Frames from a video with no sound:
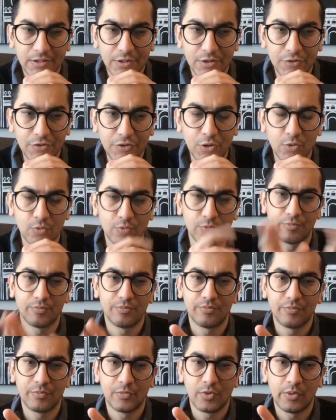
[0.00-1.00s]
So
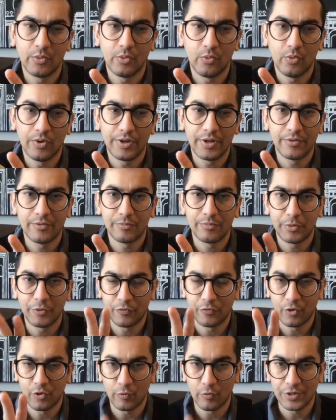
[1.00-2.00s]

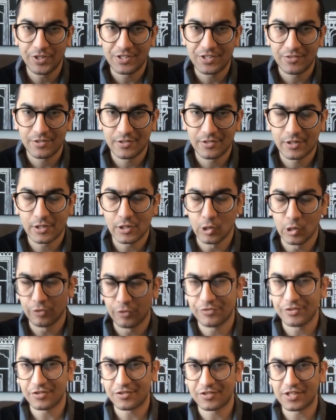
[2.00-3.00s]
before we close
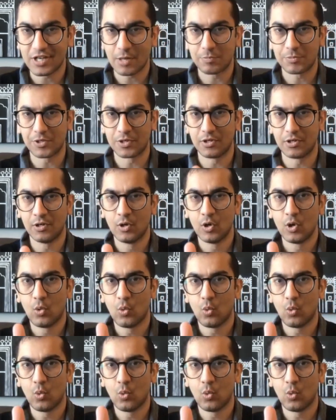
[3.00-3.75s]
this chapter,